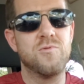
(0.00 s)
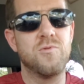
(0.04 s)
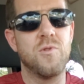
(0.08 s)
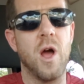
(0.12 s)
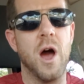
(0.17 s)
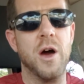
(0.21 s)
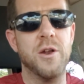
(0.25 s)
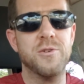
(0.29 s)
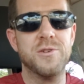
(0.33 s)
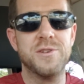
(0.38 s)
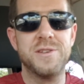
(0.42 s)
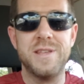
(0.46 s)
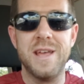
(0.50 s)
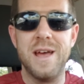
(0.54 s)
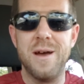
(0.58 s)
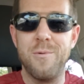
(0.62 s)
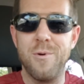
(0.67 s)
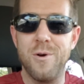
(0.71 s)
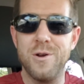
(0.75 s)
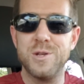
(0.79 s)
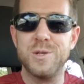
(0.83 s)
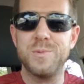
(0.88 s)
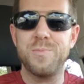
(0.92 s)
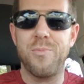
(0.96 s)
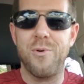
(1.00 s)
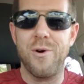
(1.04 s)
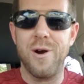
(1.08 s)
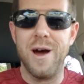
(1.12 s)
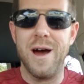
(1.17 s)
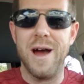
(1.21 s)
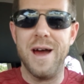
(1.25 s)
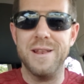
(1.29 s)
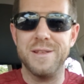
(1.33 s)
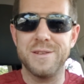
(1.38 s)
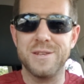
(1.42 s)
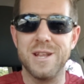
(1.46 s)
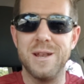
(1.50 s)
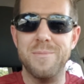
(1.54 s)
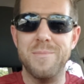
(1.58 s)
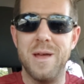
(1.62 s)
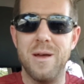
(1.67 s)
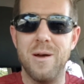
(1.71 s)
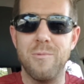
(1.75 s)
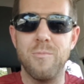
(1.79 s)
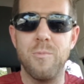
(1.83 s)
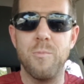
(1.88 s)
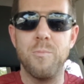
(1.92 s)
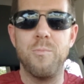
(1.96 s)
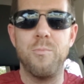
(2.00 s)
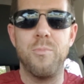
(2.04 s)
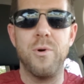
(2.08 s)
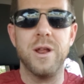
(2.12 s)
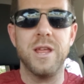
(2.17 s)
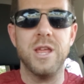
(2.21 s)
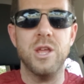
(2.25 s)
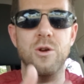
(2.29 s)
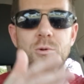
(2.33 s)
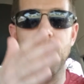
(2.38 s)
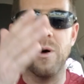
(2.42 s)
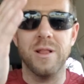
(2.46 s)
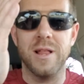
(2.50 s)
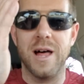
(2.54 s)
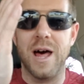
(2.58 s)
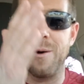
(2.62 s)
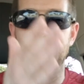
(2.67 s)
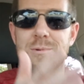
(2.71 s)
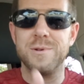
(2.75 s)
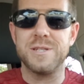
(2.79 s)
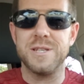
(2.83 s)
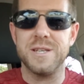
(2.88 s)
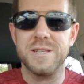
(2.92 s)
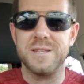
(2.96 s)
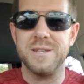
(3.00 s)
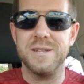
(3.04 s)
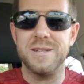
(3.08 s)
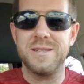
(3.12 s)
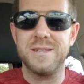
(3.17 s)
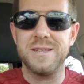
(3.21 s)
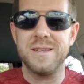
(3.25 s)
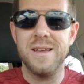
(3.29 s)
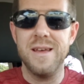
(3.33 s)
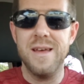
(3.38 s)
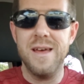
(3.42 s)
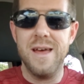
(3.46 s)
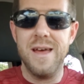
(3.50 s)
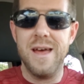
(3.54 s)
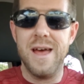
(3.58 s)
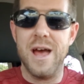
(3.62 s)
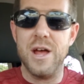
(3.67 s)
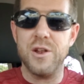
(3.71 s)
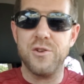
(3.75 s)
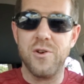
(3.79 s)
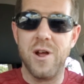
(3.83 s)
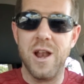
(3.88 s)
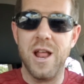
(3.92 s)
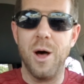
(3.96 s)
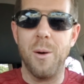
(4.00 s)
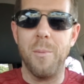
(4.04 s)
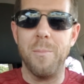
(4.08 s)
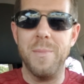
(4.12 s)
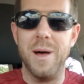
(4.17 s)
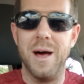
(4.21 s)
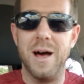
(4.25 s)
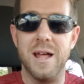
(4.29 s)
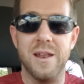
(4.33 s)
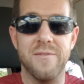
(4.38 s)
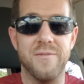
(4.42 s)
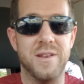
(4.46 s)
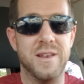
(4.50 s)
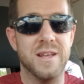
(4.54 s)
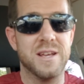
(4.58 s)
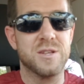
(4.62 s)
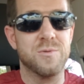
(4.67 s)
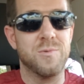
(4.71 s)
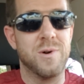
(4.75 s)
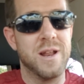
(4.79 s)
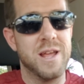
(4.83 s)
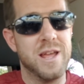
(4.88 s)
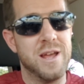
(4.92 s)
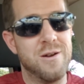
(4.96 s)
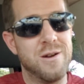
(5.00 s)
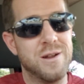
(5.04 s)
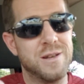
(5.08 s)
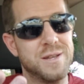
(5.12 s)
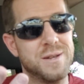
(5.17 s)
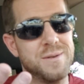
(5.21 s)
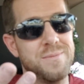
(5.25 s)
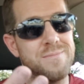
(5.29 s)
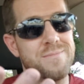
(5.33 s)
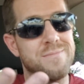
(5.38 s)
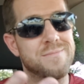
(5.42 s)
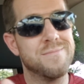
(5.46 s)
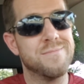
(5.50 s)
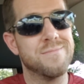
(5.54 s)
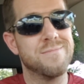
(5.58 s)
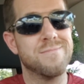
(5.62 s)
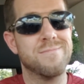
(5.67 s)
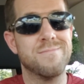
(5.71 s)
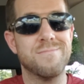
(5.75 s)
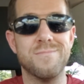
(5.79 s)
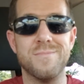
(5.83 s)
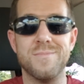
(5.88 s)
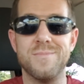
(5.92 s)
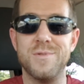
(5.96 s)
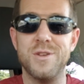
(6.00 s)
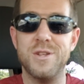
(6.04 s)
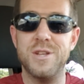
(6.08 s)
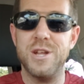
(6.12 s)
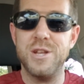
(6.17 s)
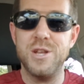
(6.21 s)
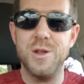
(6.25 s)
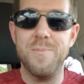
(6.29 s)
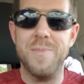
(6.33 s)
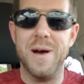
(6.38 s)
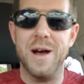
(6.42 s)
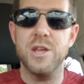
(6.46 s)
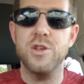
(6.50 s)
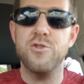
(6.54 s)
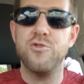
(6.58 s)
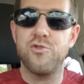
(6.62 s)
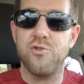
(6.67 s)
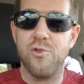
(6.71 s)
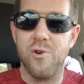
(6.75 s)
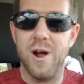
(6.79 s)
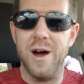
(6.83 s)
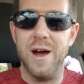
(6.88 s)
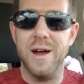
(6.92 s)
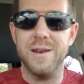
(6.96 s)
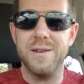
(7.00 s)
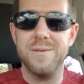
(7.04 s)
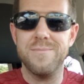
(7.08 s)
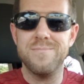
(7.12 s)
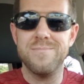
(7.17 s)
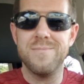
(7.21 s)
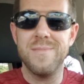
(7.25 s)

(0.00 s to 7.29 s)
understand where his pride is going to be bring you a lot of resistance, and try to help him out. And if he doesn't want to hear it, you did your best, you tried.